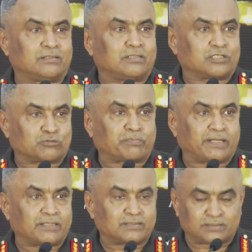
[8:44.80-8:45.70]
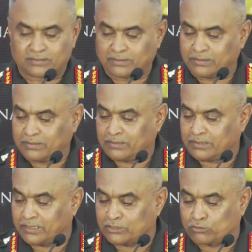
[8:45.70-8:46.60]
space,
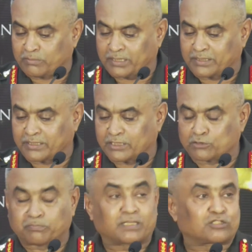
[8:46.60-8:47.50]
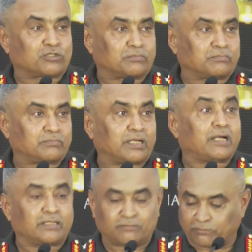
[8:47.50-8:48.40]
electromagnetic spectrum, and
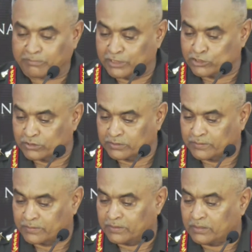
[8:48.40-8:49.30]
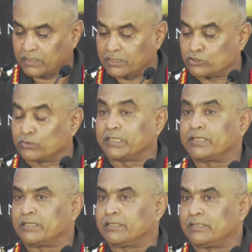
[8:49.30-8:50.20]
information are today
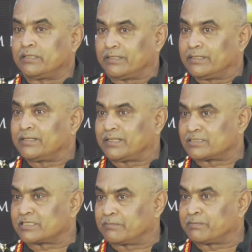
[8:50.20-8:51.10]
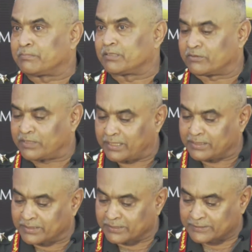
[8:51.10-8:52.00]
inescapable
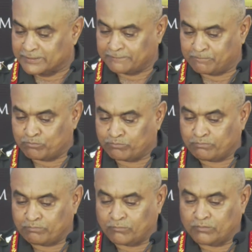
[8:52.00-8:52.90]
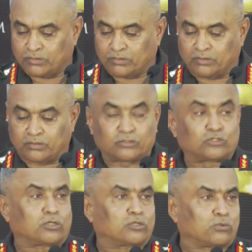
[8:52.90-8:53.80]
realities. The
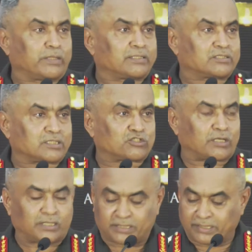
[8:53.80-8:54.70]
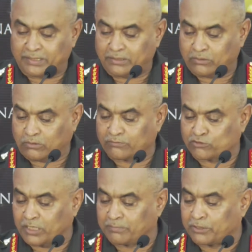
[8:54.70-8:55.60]
growing centrality of
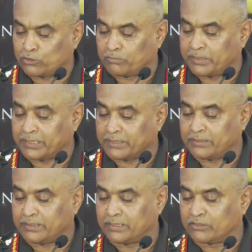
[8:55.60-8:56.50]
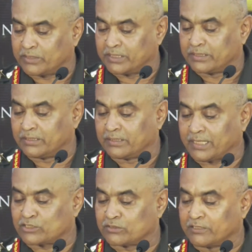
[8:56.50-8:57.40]
cyber domain in critical
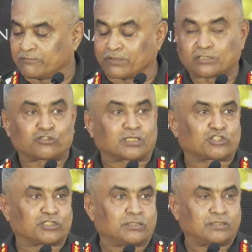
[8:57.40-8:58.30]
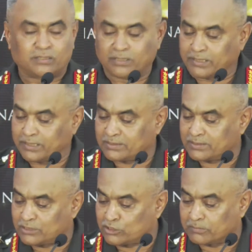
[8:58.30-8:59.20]
national infrastructure and
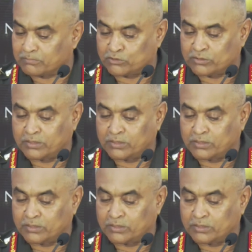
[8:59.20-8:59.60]
systems